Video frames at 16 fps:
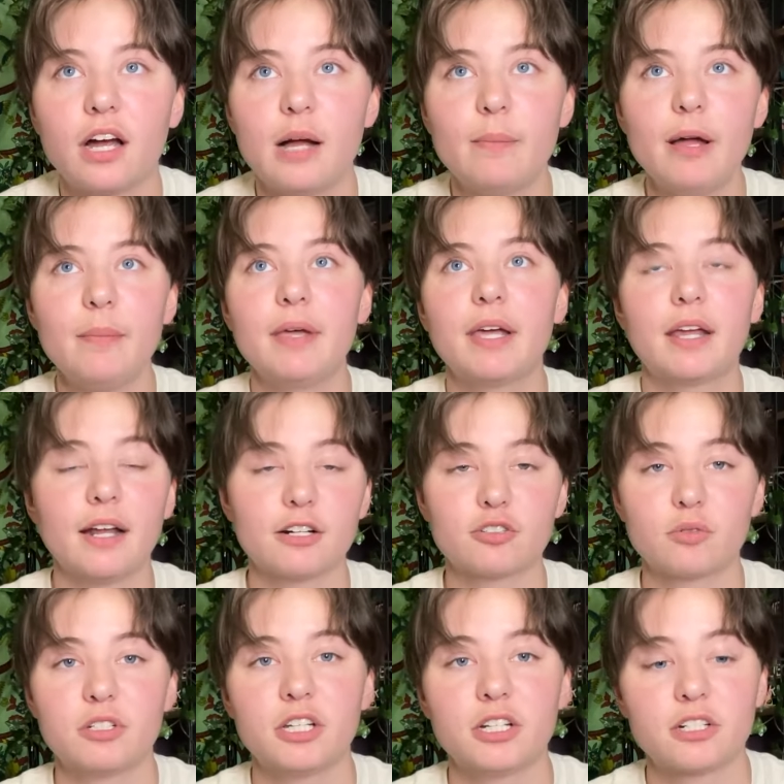I might make an
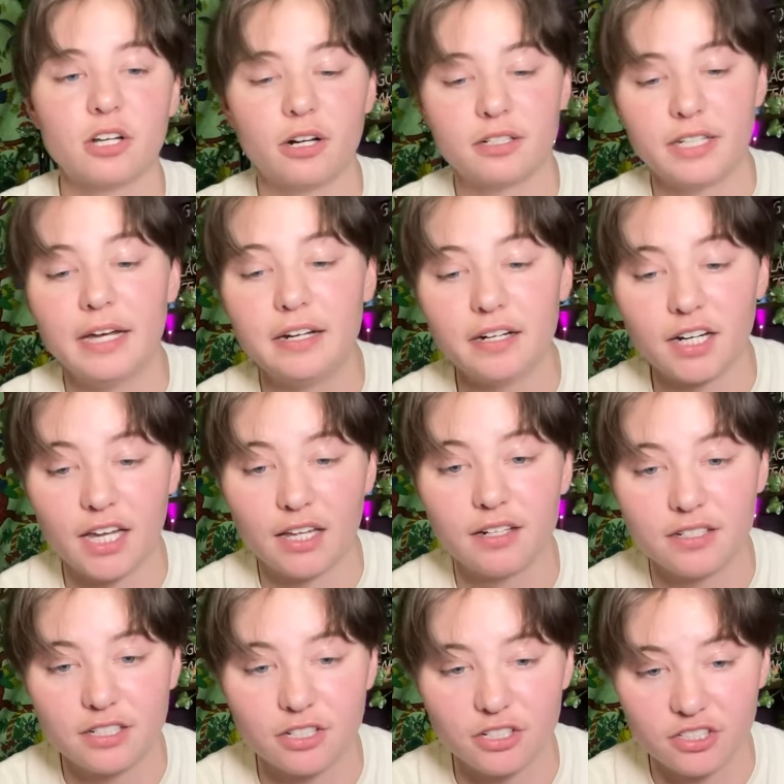actual TikTok
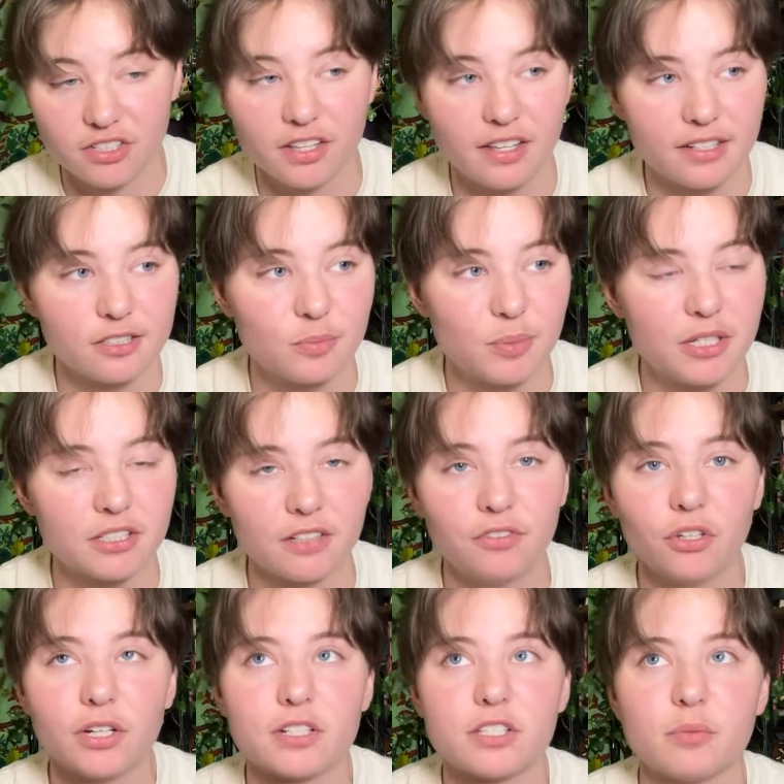dedicated just to this because I
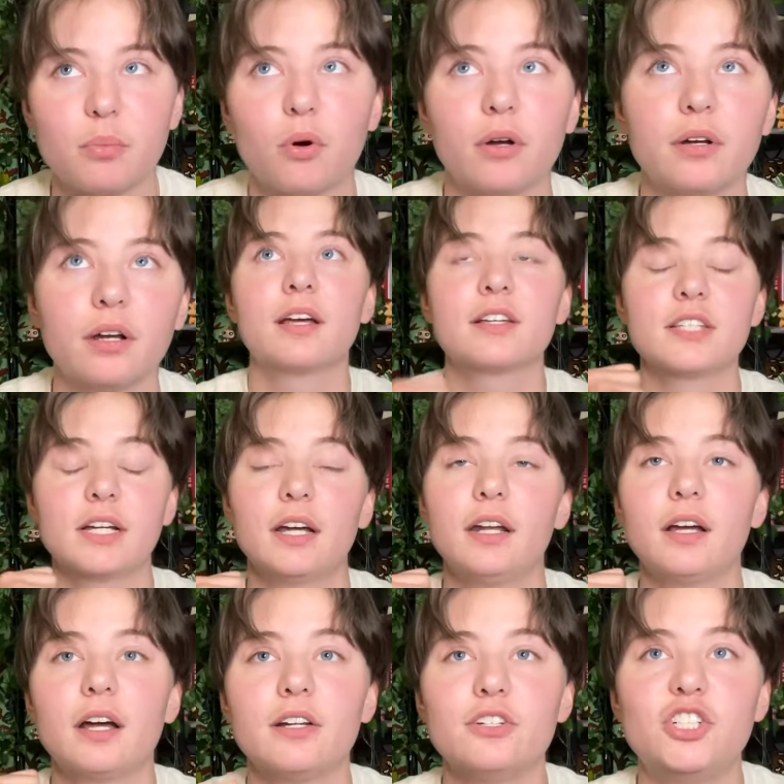feel like it's important because I kind
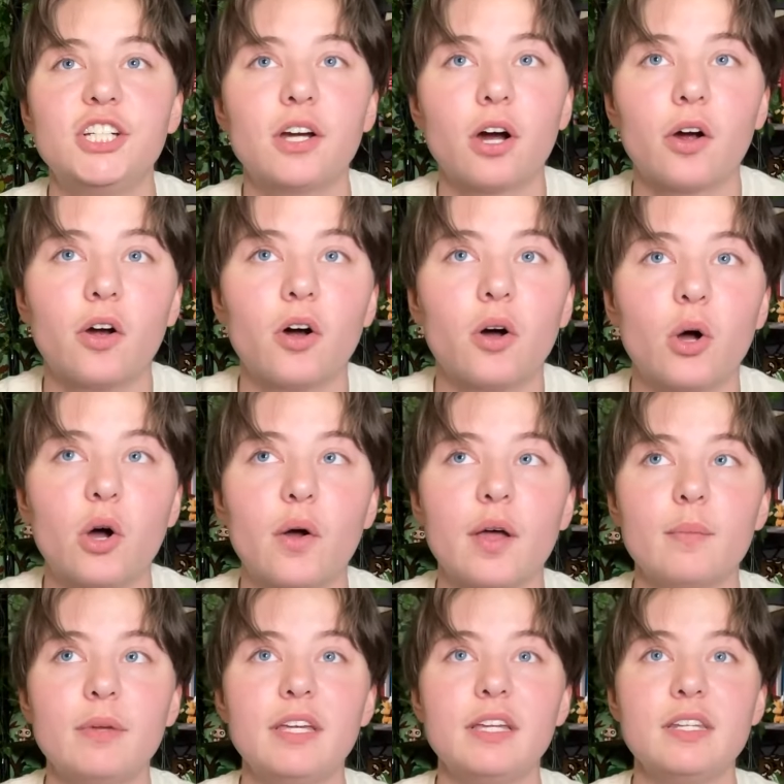of got G R O O
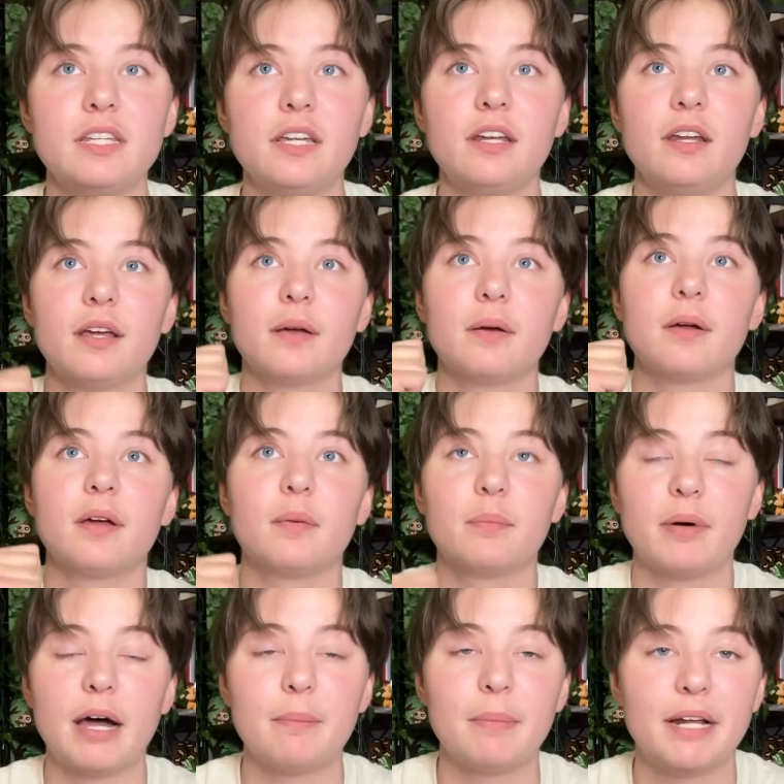M E D'd
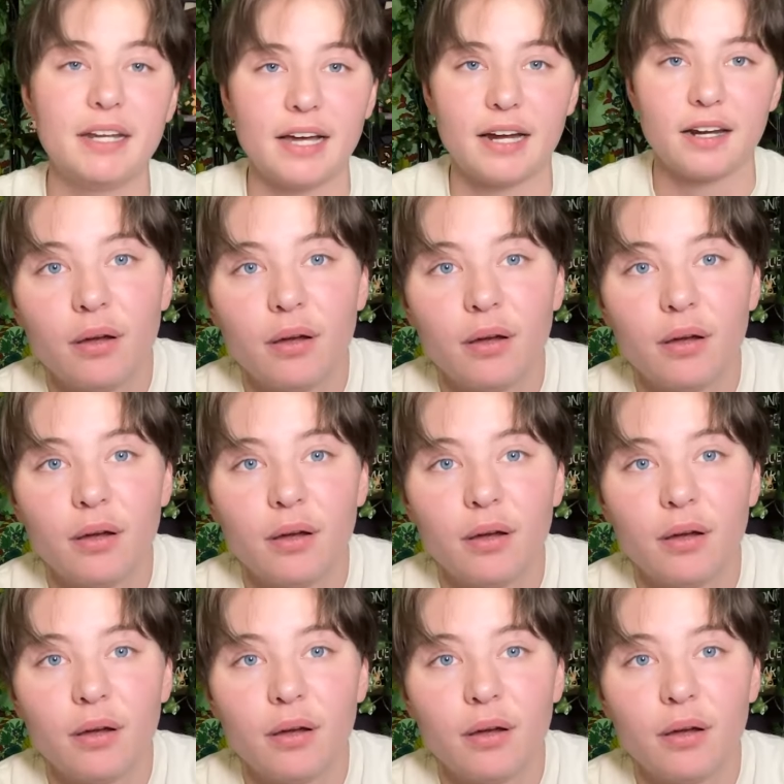by my dad.